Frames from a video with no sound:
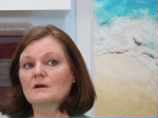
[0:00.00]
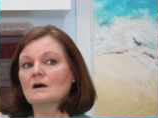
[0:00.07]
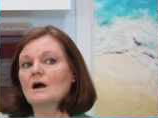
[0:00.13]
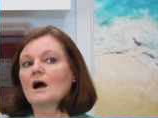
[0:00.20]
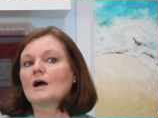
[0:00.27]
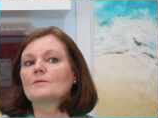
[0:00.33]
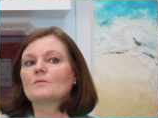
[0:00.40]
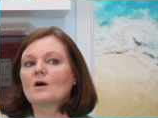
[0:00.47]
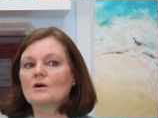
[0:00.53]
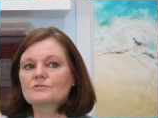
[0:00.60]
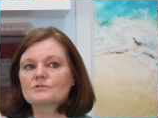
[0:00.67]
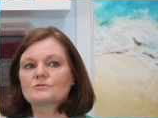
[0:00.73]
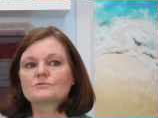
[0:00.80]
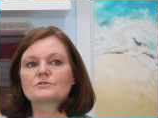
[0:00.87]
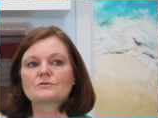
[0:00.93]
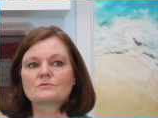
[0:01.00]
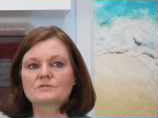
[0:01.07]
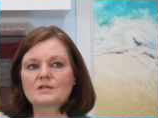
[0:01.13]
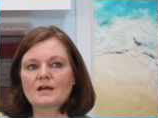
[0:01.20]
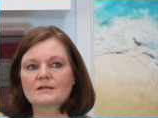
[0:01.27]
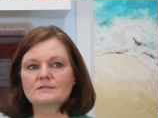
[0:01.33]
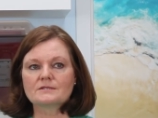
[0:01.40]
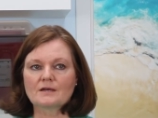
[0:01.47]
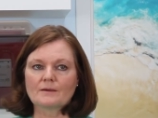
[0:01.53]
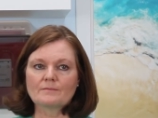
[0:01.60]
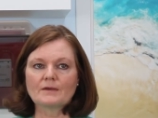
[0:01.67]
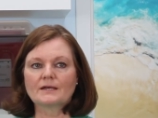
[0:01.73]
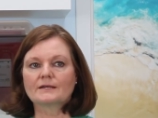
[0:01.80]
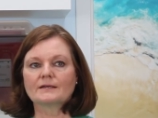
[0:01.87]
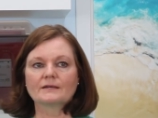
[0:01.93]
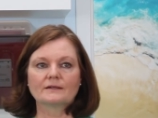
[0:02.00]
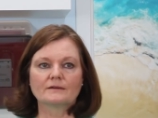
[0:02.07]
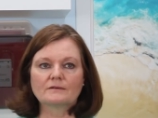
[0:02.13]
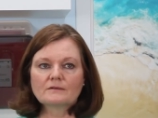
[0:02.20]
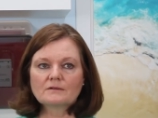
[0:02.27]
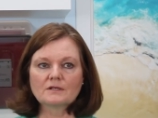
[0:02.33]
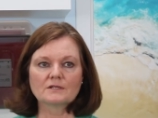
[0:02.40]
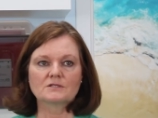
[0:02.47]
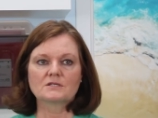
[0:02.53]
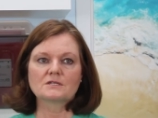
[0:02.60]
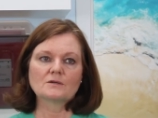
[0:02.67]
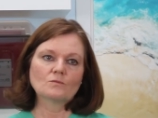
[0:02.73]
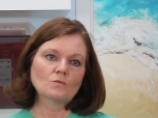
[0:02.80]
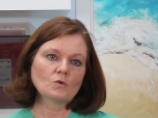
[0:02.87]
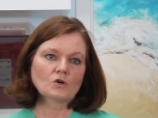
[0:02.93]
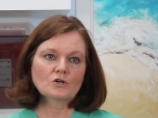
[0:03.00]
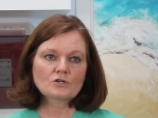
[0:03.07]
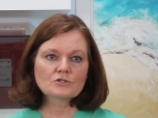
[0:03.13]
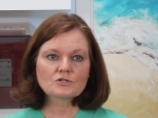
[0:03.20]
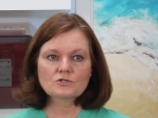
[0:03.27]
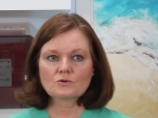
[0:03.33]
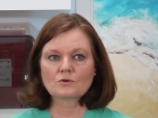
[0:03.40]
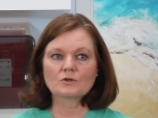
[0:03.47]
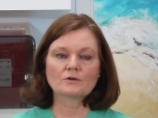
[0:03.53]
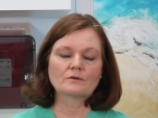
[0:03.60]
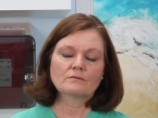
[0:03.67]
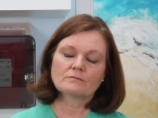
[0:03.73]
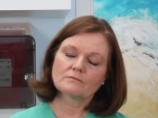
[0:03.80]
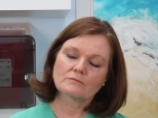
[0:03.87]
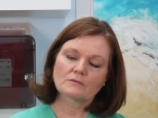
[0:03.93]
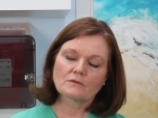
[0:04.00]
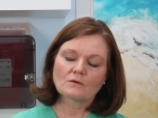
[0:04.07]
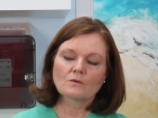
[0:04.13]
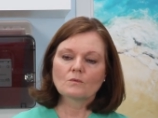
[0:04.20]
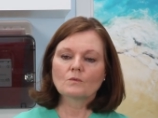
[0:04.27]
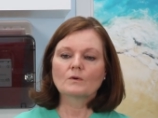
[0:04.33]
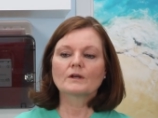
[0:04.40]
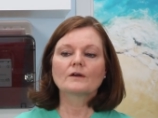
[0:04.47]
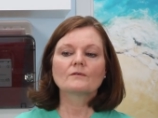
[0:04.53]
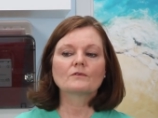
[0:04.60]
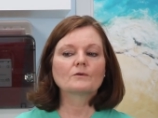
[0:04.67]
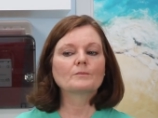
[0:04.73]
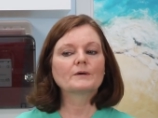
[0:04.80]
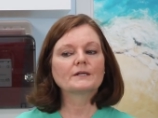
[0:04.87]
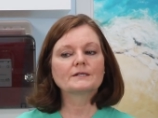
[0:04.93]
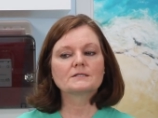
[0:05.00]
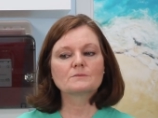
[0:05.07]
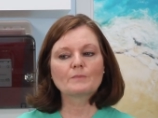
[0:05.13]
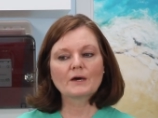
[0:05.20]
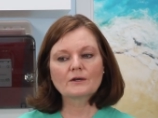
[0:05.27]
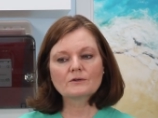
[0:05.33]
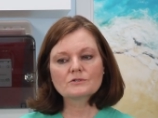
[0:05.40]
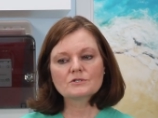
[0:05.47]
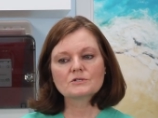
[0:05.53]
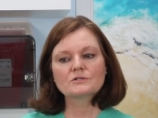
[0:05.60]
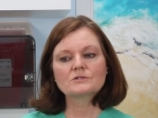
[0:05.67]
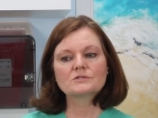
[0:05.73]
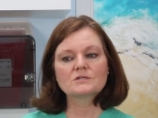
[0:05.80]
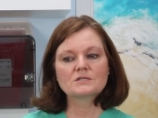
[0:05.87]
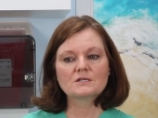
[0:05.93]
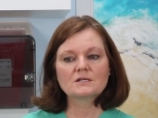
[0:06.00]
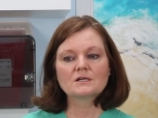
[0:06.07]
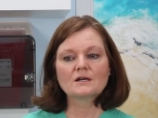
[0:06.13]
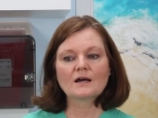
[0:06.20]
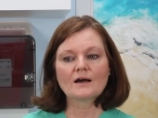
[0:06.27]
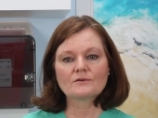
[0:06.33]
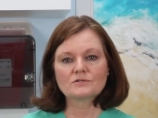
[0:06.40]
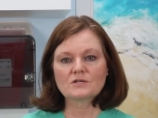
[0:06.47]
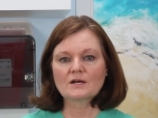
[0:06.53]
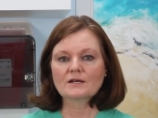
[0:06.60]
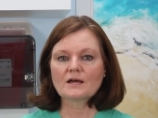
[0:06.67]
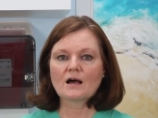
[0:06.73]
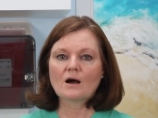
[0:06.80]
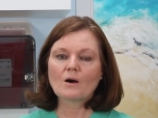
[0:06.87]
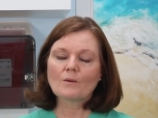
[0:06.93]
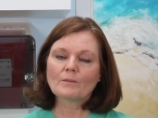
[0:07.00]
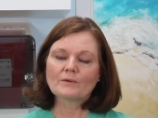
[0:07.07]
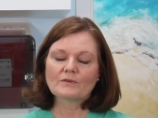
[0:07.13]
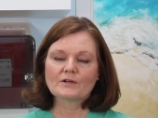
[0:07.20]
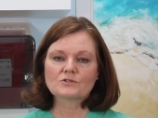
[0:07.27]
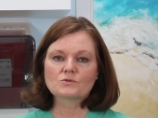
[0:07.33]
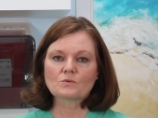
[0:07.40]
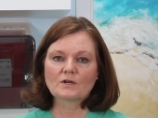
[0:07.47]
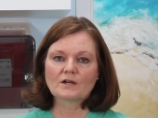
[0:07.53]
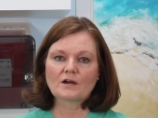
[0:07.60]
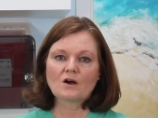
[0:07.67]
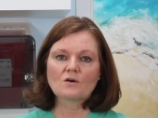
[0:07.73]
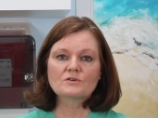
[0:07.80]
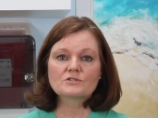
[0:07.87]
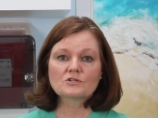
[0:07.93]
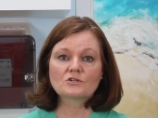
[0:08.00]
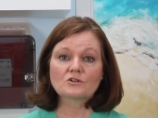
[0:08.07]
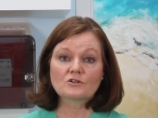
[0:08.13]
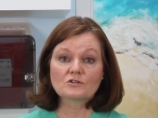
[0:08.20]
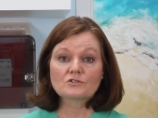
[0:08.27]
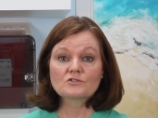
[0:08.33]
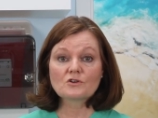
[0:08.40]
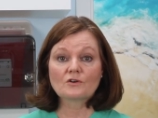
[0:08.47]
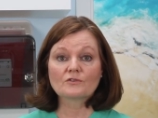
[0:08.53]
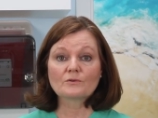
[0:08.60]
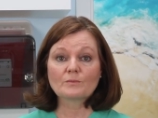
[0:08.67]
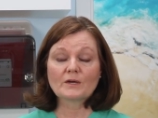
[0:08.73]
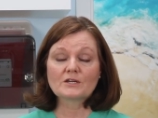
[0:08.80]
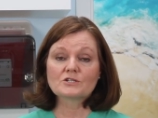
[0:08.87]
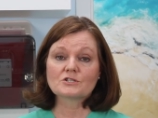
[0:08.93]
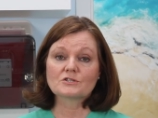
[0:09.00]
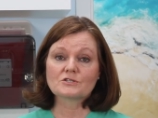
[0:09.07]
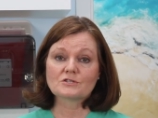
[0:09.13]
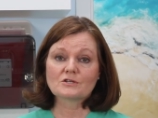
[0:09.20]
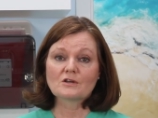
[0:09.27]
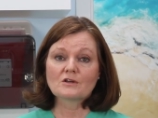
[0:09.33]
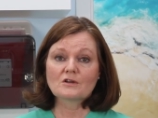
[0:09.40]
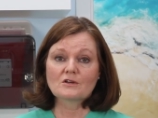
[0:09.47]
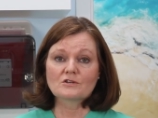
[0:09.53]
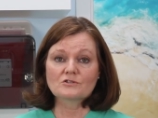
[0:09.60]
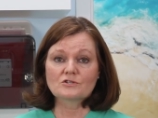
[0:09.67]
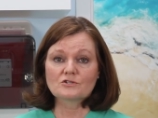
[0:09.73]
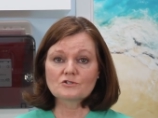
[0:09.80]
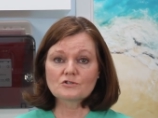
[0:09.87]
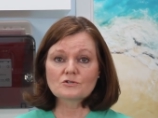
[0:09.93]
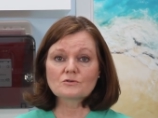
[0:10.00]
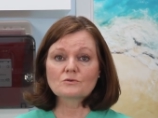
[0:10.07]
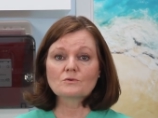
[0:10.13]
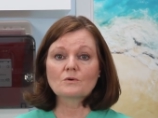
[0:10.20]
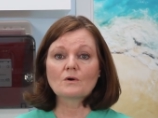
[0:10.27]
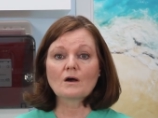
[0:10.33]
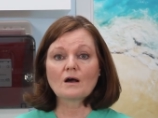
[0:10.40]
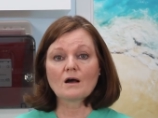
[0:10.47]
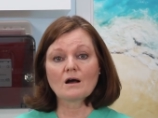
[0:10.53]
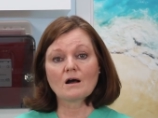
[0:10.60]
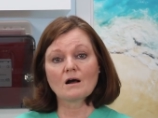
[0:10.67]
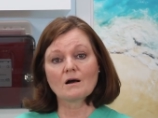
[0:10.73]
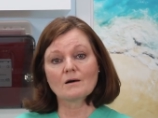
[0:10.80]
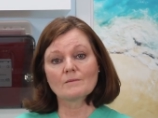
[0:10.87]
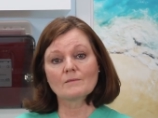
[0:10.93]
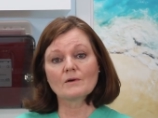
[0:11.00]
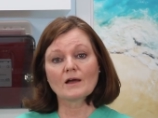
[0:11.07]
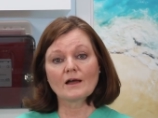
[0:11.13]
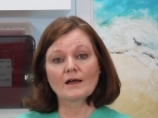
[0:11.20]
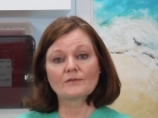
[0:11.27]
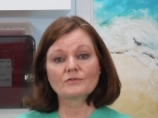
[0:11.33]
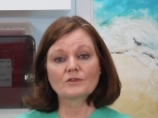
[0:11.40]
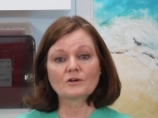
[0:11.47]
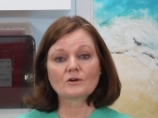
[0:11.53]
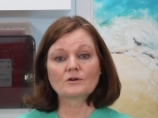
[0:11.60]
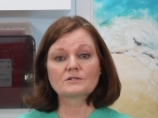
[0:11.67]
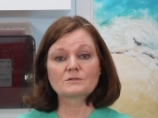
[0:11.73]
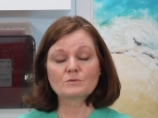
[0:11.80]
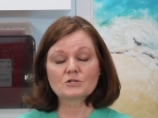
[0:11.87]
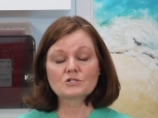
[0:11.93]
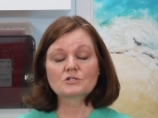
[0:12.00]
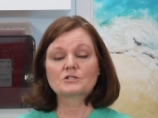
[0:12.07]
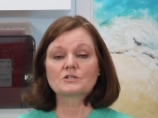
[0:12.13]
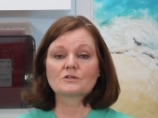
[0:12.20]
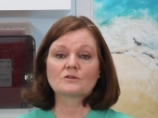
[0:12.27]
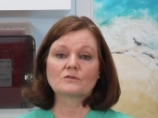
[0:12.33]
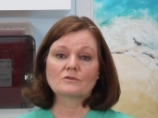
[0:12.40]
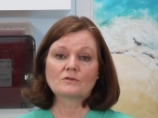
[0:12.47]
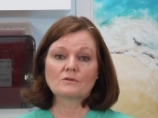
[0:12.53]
I'm also so tense, I'm making it seem worse or whatever. But it's better to seek outside help, and that's what I always encourage all the patients to do especially